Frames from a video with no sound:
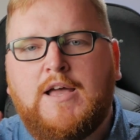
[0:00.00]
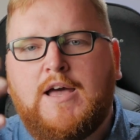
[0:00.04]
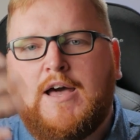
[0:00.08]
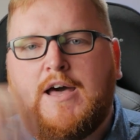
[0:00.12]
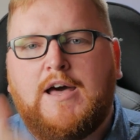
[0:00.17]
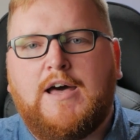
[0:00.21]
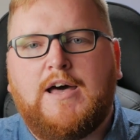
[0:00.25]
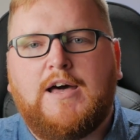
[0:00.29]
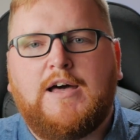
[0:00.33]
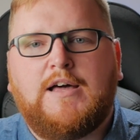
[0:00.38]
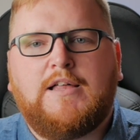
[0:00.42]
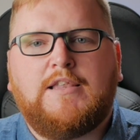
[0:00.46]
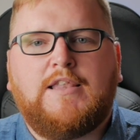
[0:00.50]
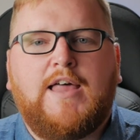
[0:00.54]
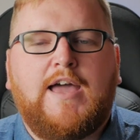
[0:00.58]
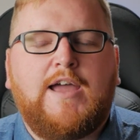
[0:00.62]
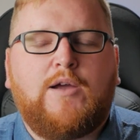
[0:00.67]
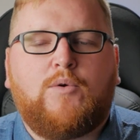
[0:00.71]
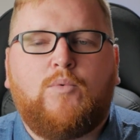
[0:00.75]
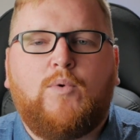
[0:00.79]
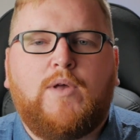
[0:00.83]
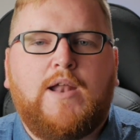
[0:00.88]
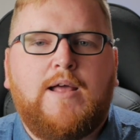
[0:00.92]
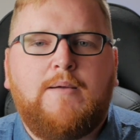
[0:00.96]

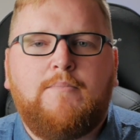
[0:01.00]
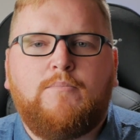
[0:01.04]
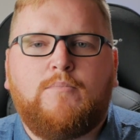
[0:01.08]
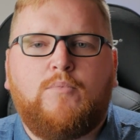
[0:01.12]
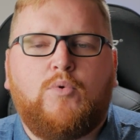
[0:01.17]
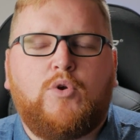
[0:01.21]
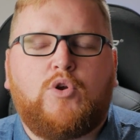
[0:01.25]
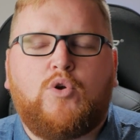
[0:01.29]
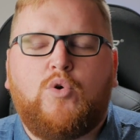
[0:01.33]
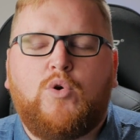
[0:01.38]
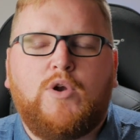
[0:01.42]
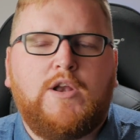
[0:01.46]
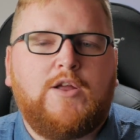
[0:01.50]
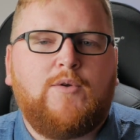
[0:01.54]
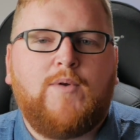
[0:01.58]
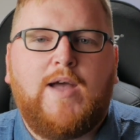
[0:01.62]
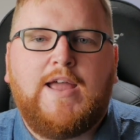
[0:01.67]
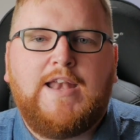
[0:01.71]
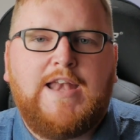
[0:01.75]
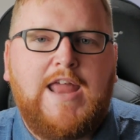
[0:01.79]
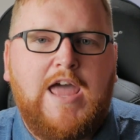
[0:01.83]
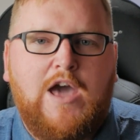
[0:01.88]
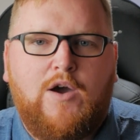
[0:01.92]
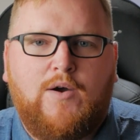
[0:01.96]
like what I'm recording
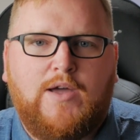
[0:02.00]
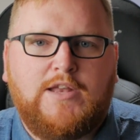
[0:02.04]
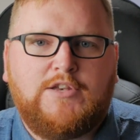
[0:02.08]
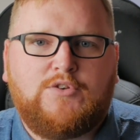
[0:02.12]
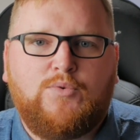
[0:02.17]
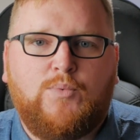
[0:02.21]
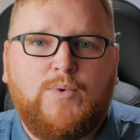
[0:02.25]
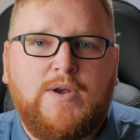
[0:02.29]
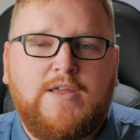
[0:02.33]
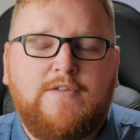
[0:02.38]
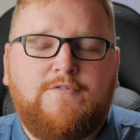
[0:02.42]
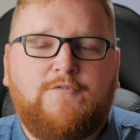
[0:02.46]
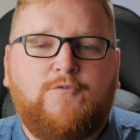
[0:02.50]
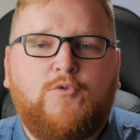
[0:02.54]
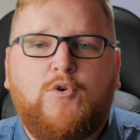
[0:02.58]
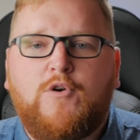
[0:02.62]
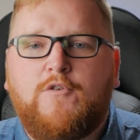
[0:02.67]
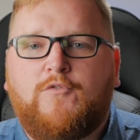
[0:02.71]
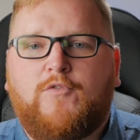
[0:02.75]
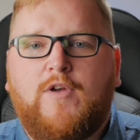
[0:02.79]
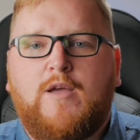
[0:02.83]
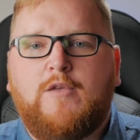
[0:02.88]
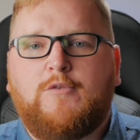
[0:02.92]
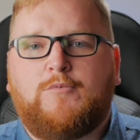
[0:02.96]
right now at
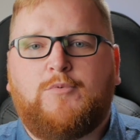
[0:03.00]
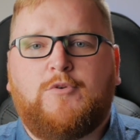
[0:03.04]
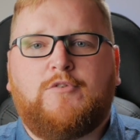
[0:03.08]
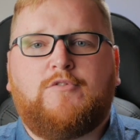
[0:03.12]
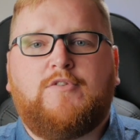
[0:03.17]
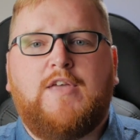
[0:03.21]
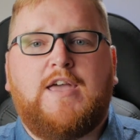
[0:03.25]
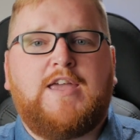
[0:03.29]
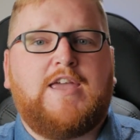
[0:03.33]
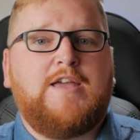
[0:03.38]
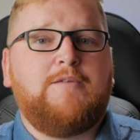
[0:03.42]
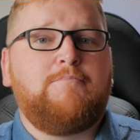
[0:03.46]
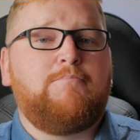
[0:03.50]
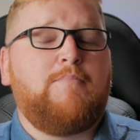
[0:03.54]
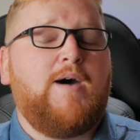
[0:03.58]
24 frames per second.